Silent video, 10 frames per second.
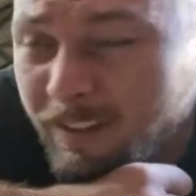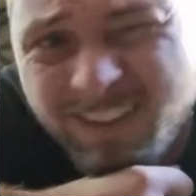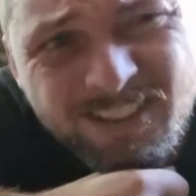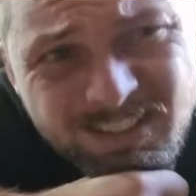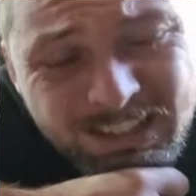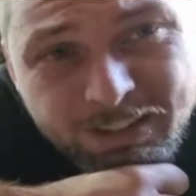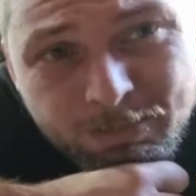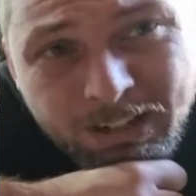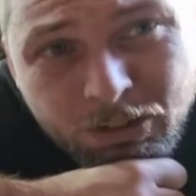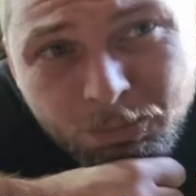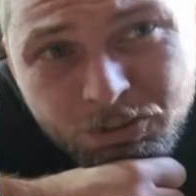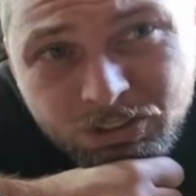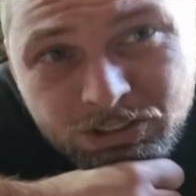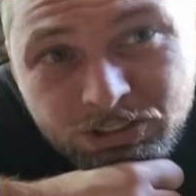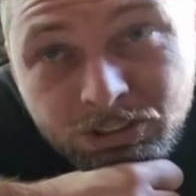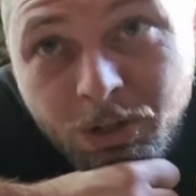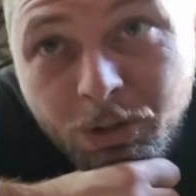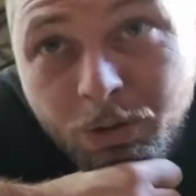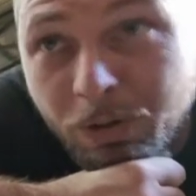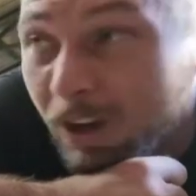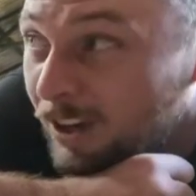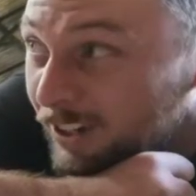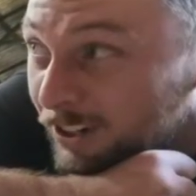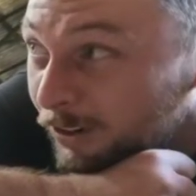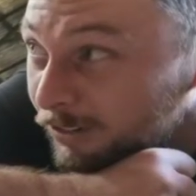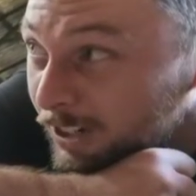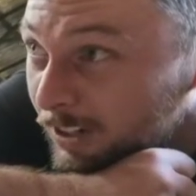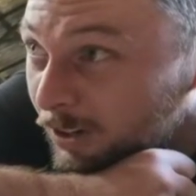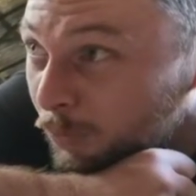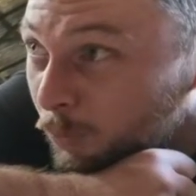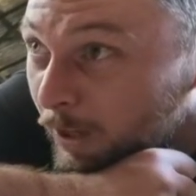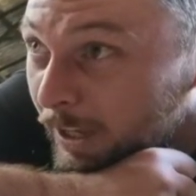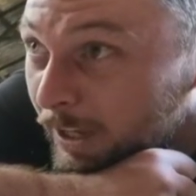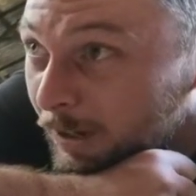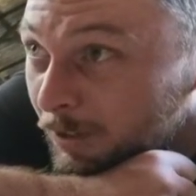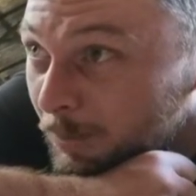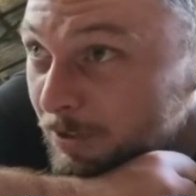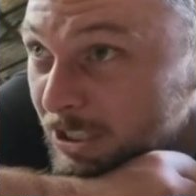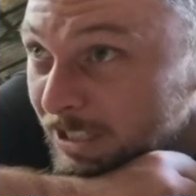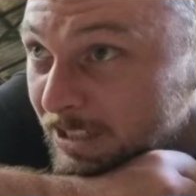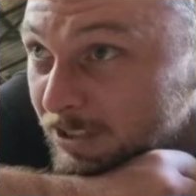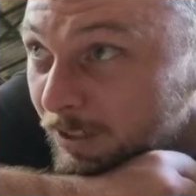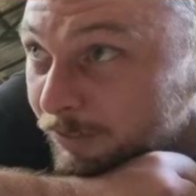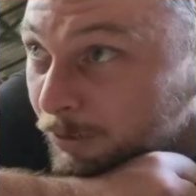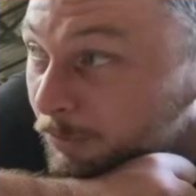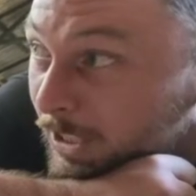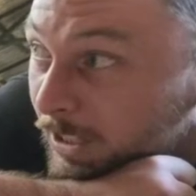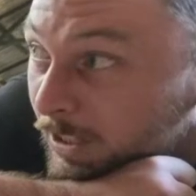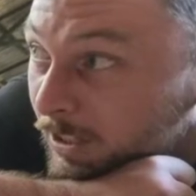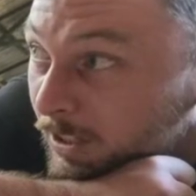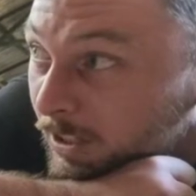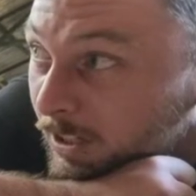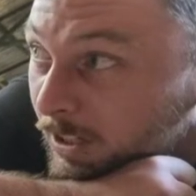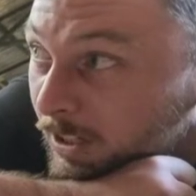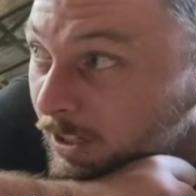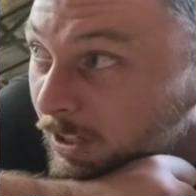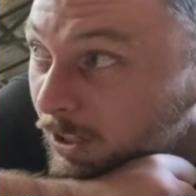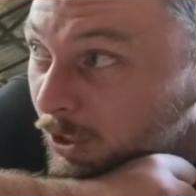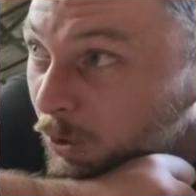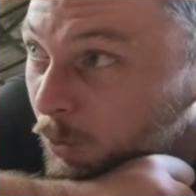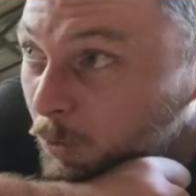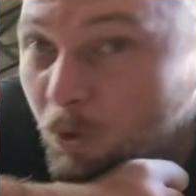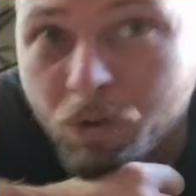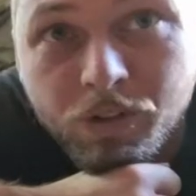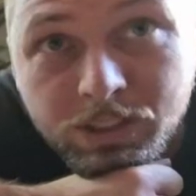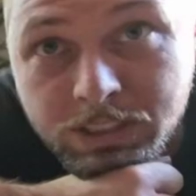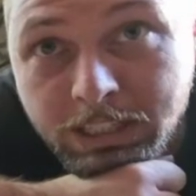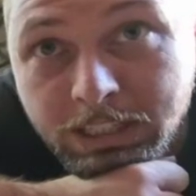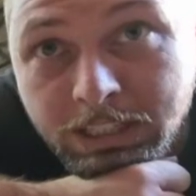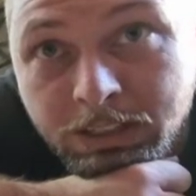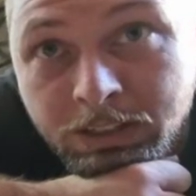it doesn't leave many options. So I don't really know where I'm going to be jacking this up from, in all honesty.